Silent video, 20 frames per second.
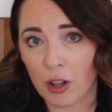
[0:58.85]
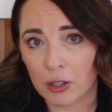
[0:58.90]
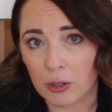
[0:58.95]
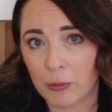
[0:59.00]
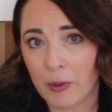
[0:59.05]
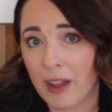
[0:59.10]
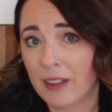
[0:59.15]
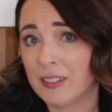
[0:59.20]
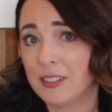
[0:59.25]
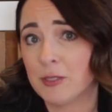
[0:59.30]
all
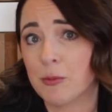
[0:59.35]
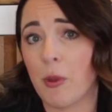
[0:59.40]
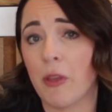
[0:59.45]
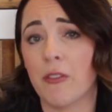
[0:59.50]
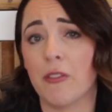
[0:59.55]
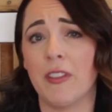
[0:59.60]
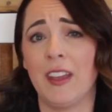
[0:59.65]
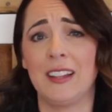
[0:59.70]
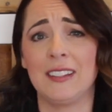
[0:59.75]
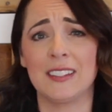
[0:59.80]
around us,
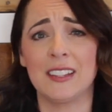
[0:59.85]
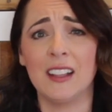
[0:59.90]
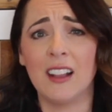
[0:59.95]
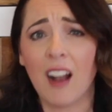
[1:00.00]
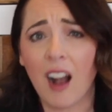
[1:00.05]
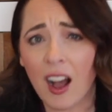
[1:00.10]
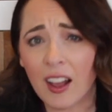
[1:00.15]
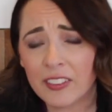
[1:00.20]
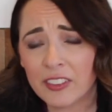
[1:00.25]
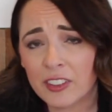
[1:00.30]
whether that's
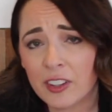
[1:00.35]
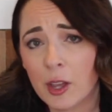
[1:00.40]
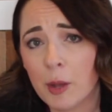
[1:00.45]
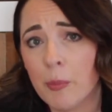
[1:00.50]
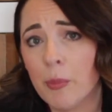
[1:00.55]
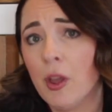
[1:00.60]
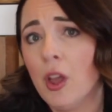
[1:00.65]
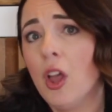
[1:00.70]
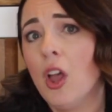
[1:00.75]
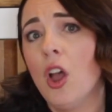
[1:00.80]

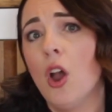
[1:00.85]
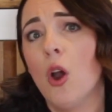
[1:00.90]
gossip